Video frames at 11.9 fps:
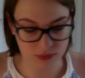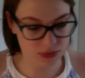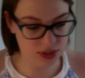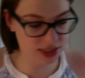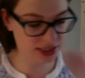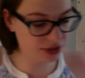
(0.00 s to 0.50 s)

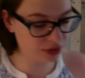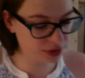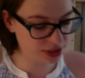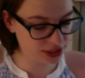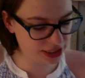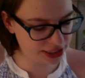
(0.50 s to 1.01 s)
So in
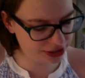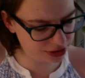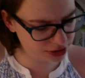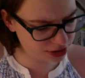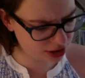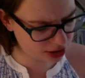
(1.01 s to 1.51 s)
the Erin
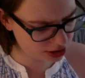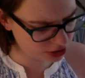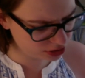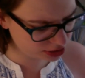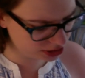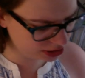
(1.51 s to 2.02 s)

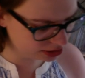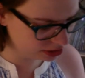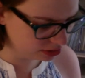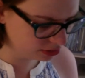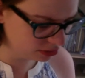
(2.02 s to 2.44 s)
Condren